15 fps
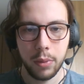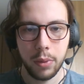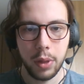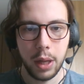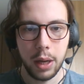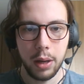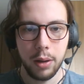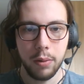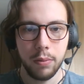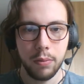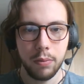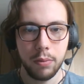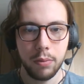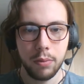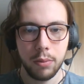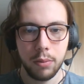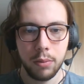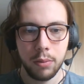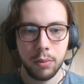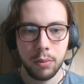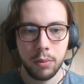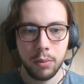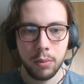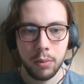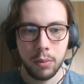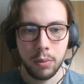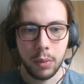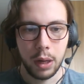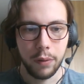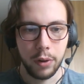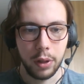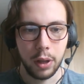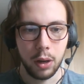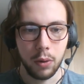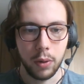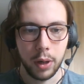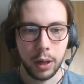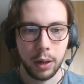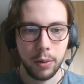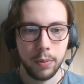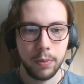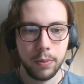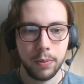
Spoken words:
then everything will work out.